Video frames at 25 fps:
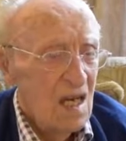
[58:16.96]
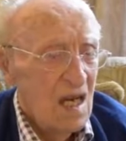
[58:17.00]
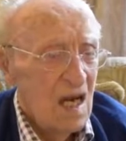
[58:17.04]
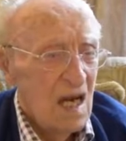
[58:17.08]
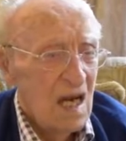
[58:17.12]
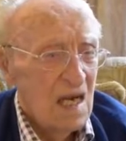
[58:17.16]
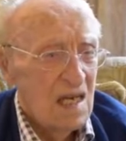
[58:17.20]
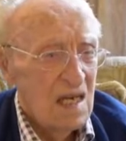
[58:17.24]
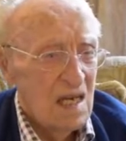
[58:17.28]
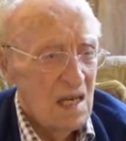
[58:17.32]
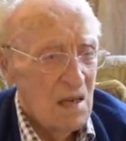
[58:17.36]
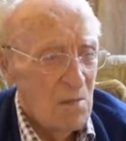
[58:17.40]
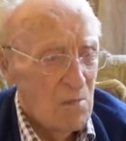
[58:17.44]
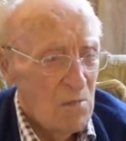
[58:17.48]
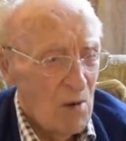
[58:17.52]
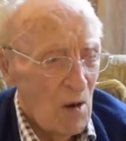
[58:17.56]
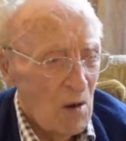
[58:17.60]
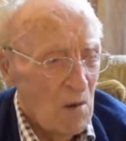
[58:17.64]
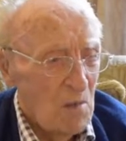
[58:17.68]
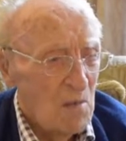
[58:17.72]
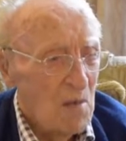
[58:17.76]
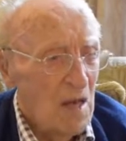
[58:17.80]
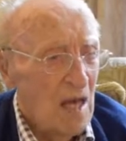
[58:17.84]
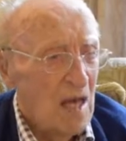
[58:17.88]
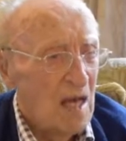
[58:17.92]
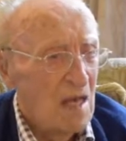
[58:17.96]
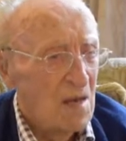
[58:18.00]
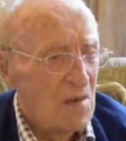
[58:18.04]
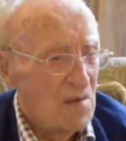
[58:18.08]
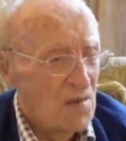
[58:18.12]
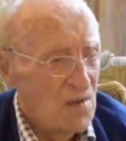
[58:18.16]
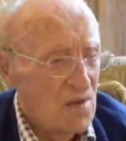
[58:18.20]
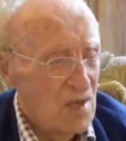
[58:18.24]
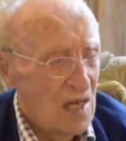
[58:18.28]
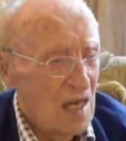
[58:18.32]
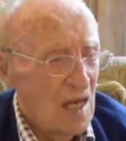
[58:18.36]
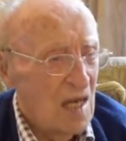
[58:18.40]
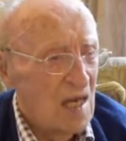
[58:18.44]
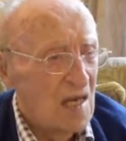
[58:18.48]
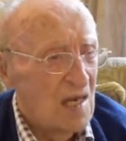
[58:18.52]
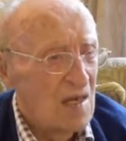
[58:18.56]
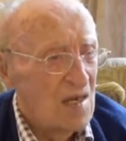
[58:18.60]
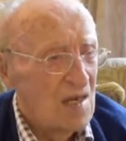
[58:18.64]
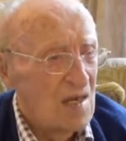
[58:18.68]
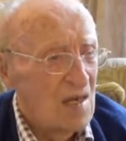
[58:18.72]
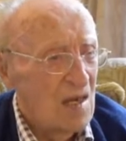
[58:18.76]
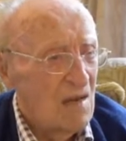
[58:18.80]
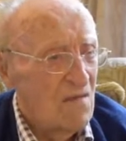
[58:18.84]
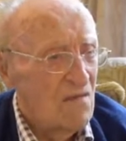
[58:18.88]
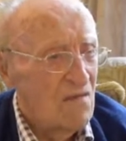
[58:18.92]
and you can probably
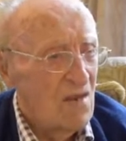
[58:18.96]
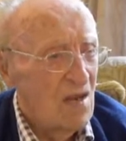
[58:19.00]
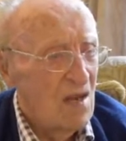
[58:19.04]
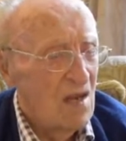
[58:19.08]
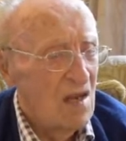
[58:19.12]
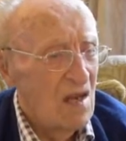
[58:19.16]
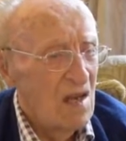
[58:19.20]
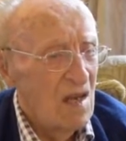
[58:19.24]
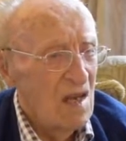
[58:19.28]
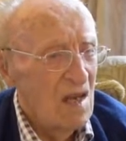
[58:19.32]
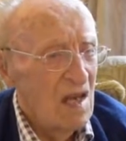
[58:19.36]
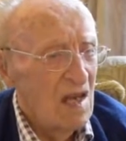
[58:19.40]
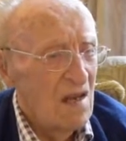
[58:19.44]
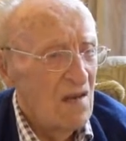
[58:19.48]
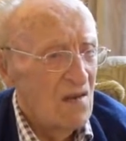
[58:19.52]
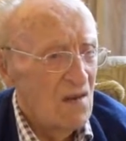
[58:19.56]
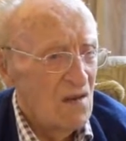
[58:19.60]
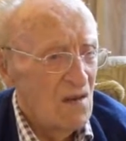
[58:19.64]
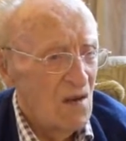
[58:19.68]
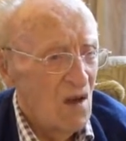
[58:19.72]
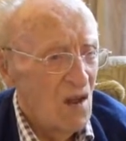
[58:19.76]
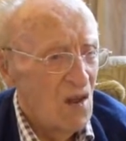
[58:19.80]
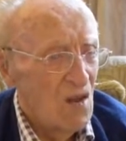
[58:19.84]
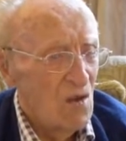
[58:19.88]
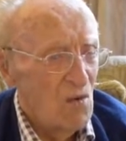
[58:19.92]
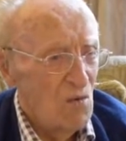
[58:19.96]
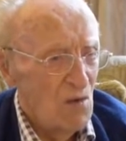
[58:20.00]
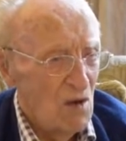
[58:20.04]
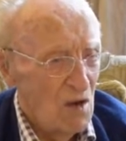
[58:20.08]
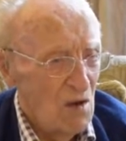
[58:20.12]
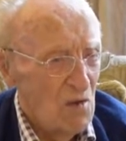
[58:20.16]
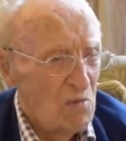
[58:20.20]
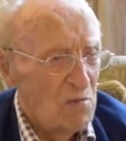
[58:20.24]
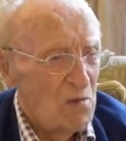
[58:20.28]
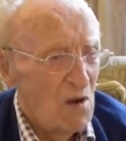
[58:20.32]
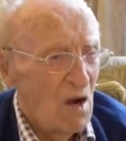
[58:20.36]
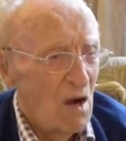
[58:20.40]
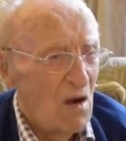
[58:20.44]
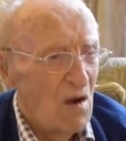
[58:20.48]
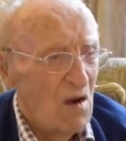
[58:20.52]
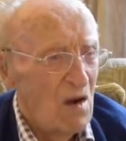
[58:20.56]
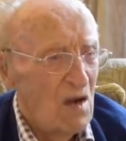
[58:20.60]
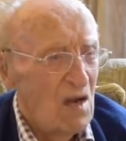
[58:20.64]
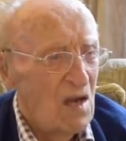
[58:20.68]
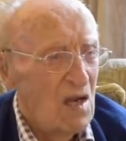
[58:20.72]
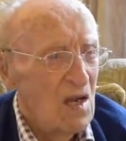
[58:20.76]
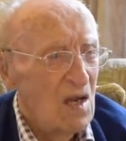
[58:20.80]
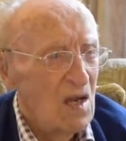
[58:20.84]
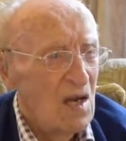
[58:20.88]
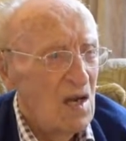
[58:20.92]
change if, you, have got the
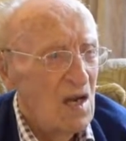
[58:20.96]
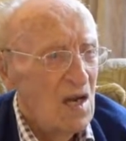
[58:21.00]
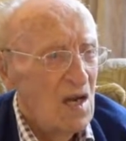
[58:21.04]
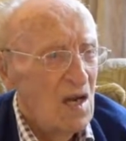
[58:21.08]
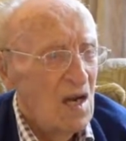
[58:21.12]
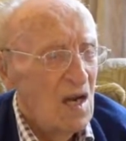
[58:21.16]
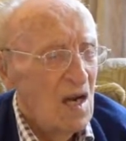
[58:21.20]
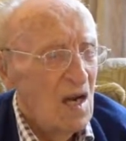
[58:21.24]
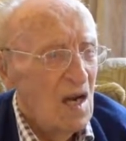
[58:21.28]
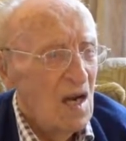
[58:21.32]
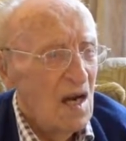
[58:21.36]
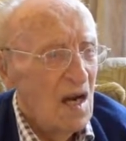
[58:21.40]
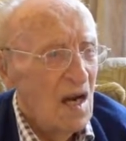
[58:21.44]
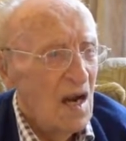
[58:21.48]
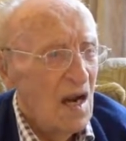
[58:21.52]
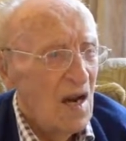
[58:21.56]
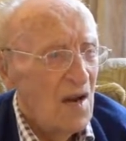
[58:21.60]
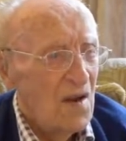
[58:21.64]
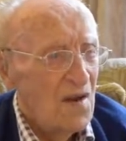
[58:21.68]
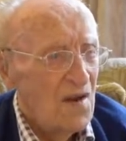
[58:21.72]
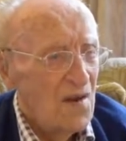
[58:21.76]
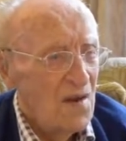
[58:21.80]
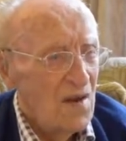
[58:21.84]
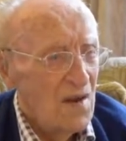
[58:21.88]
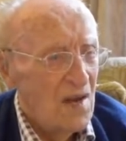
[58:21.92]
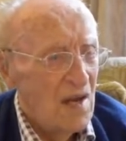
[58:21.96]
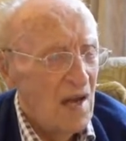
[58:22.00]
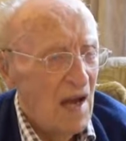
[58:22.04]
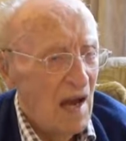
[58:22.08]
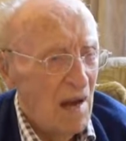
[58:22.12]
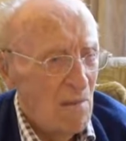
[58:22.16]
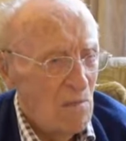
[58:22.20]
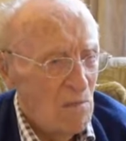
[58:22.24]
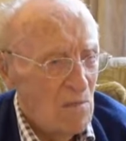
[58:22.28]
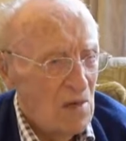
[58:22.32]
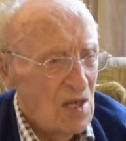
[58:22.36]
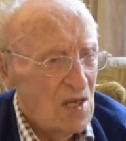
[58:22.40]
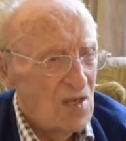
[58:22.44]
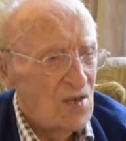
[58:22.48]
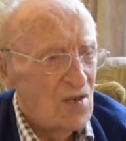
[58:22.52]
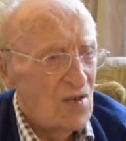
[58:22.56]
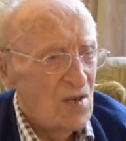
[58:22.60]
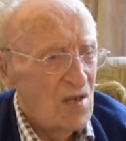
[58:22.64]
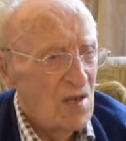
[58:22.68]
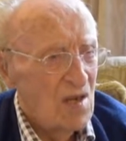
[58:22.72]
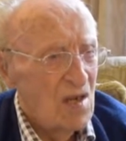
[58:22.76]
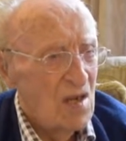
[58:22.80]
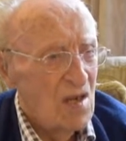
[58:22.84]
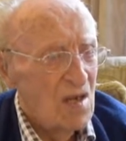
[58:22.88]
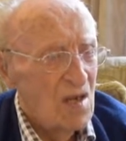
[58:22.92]
willpower and the
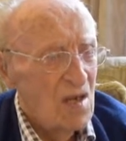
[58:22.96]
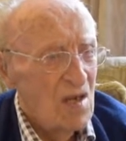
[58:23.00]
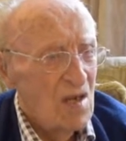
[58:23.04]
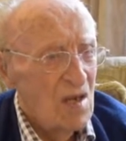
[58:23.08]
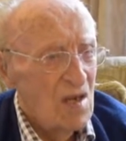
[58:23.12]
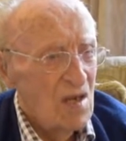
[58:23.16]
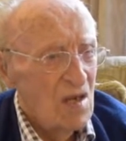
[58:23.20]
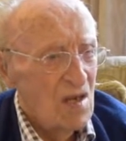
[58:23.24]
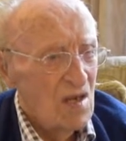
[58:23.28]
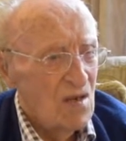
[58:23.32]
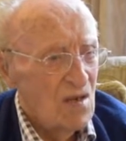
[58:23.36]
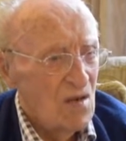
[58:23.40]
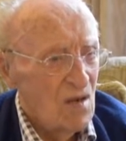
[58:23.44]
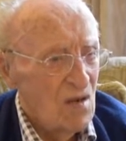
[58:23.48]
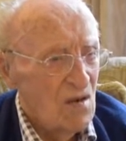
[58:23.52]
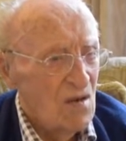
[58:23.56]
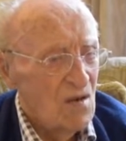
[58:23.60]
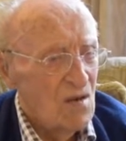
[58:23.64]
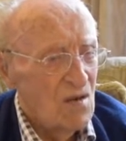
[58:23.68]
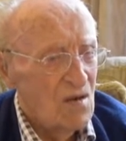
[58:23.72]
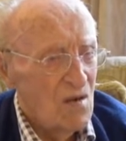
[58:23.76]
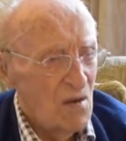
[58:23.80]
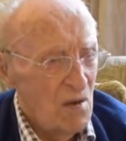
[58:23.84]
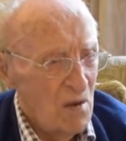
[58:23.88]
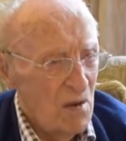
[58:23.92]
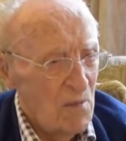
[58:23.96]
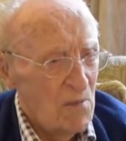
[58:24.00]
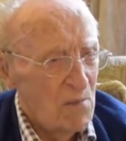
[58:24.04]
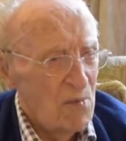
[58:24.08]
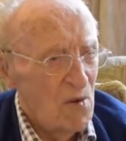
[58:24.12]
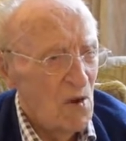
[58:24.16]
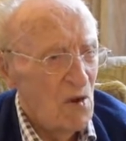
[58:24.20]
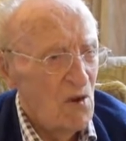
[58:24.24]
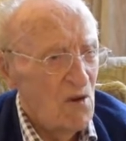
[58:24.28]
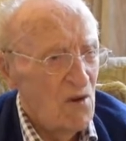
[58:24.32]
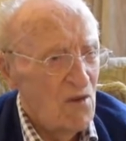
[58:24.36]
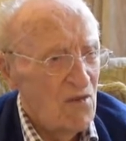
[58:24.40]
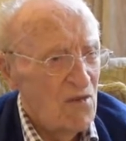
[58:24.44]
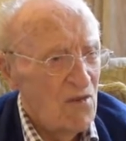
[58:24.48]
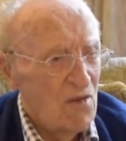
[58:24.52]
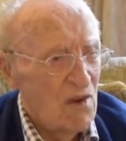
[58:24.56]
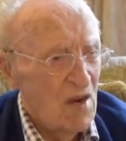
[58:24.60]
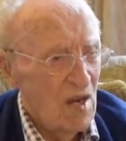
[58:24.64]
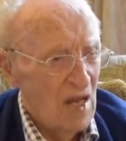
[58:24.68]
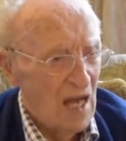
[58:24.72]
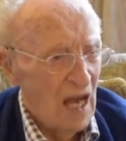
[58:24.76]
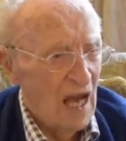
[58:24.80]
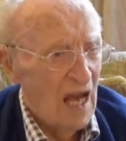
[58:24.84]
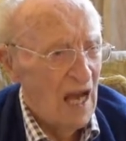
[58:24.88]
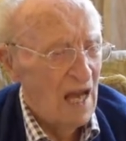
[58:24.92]
ambition to, to improve
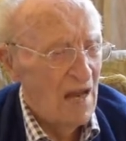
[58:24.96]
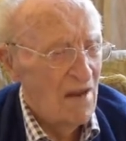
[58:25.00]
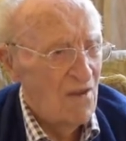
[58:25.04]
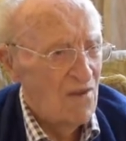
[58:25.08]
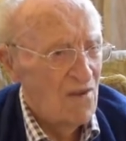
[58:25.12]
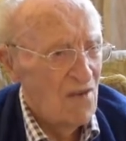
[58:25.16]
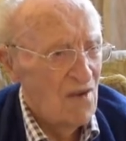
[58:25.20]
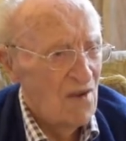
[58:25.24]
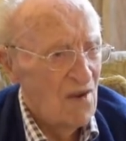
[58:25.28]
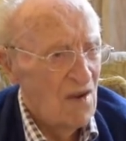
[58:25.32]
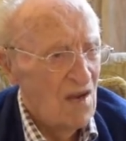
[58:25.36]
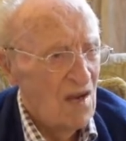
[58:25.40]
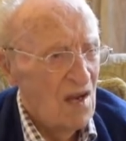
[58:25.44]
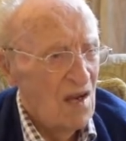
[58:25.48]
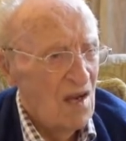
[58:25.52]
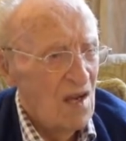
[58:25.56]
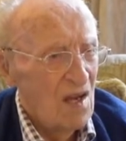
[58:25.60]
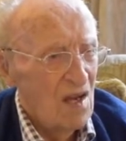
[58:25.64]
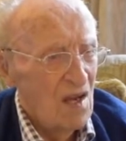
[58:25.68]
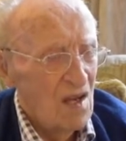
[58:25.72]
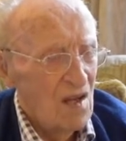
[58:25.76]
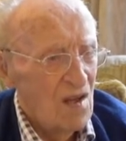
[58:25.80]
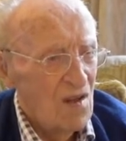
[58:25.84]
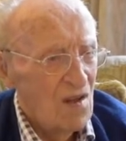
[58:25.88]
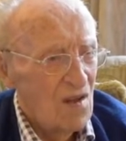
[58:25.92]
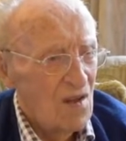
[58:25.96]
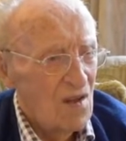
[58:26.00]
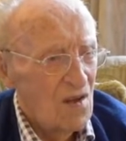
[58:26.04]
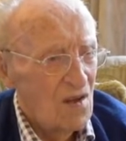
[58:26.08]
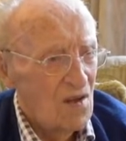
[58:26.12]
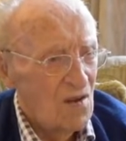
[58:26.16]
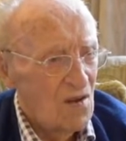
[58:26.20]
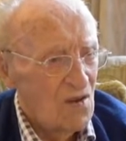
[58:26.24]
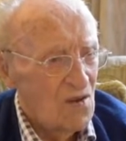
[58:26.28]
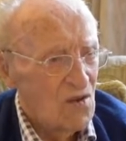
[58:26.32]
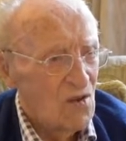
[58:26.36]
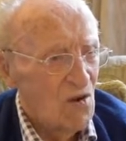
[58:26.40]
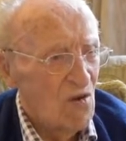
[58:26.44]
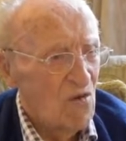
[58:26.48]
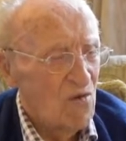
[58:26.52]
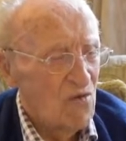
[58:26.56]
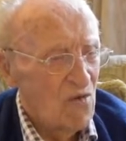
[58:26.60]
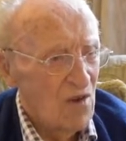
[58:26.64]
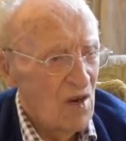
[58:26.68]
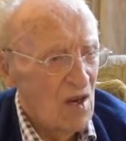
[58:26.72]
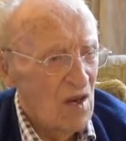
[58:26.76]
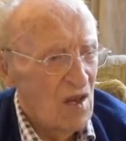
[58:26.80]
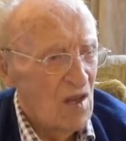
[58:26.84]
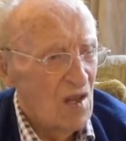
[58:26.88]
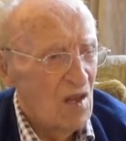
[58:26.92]
life that you're
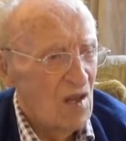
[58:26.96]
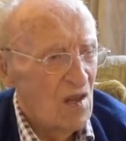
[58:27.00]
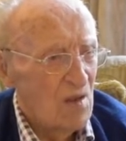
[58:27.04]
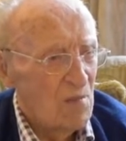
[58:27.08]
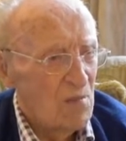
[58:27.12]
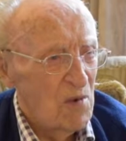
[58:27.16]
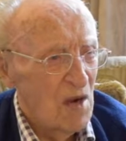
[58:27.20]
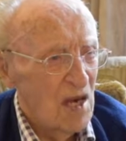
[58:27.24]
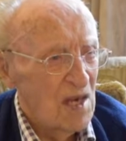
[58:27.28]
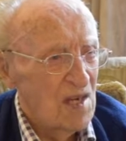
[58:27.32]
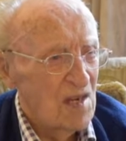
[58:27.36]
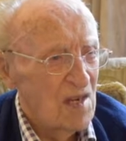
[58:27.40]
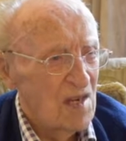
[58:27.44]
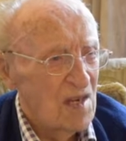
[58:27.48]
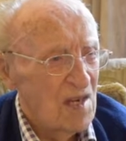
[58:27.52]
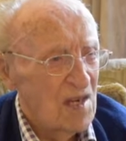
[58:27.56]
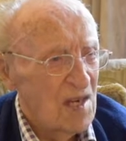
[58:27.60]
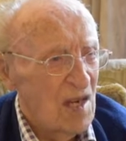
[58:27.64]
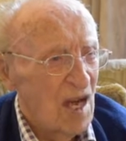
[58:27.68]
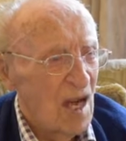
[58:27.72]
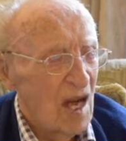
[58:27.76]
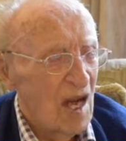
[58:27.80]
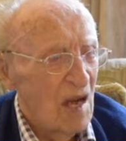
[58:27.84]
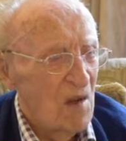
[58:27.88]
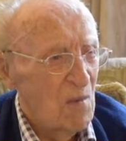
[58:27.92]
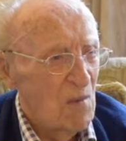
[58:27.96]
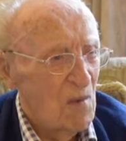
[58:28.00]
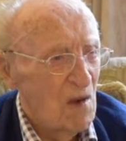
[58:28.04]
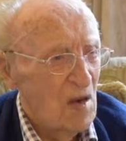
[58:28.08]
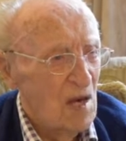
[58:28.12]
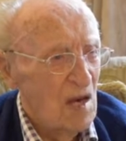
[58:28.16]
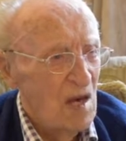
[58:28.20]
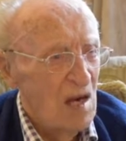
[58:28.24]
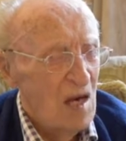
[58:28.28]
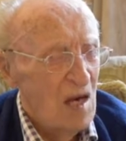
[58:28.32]
suffering at the present time